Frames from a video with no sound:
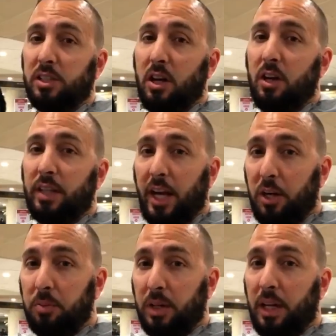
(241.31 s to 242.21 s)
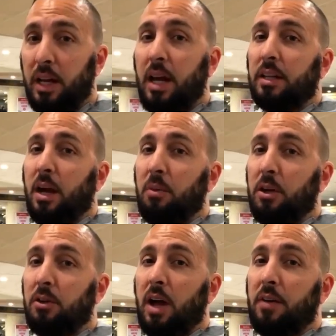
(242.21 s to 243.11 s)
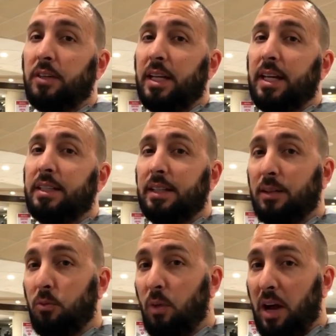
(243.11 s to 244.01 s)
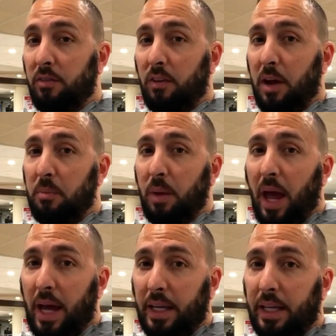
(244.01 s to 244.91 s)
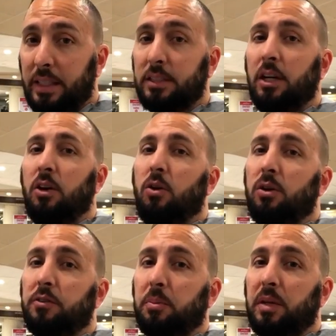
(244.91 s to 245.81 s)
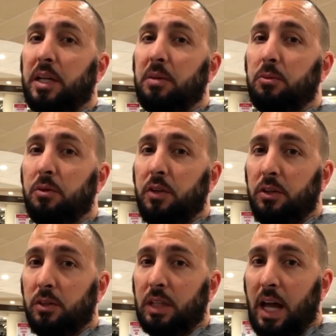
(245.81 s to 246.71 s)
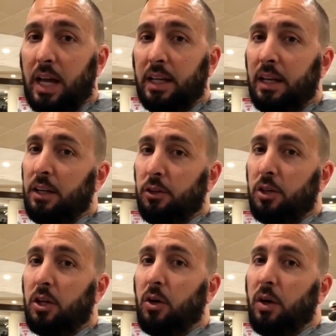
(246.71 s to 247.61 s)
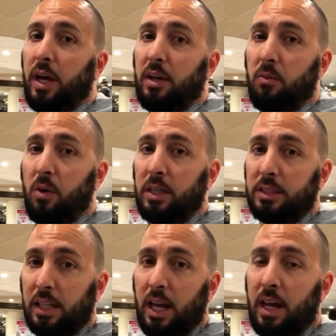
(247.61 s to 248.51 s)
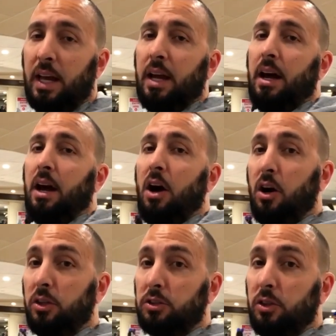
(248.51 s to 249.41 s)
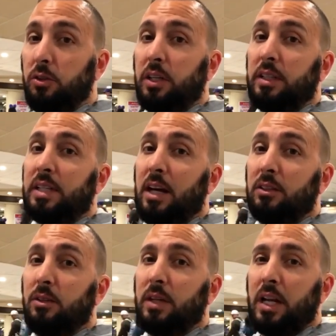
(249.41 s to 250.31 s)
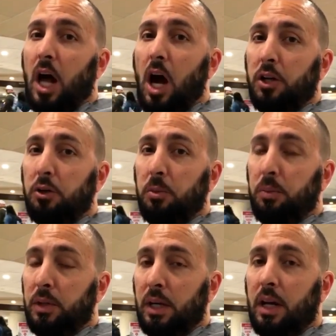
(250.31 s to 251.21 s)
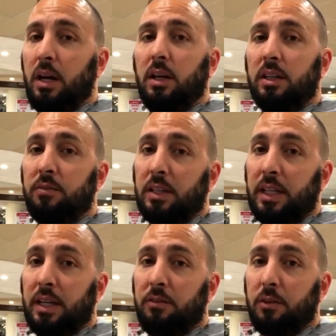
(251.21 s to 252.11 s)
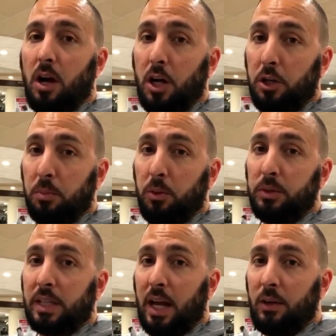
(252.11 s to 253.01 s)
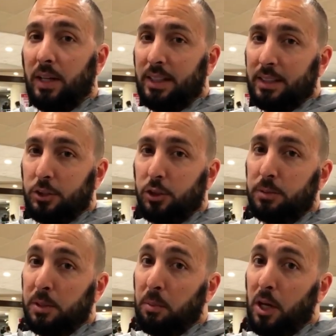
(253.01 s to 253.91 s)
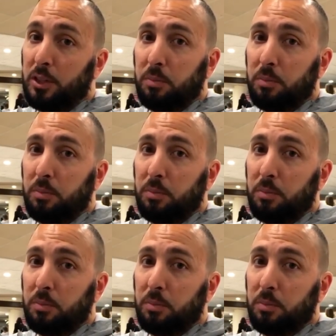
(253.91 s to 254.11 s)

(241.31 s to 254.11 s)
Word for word: it on the airplane. That way you don't have to get the Wi-Fi package, or if they're playing a movie you don't like, you could go ahead and watch that. Also, you could download an audiobook. I'll leave the link for Audible down in the description box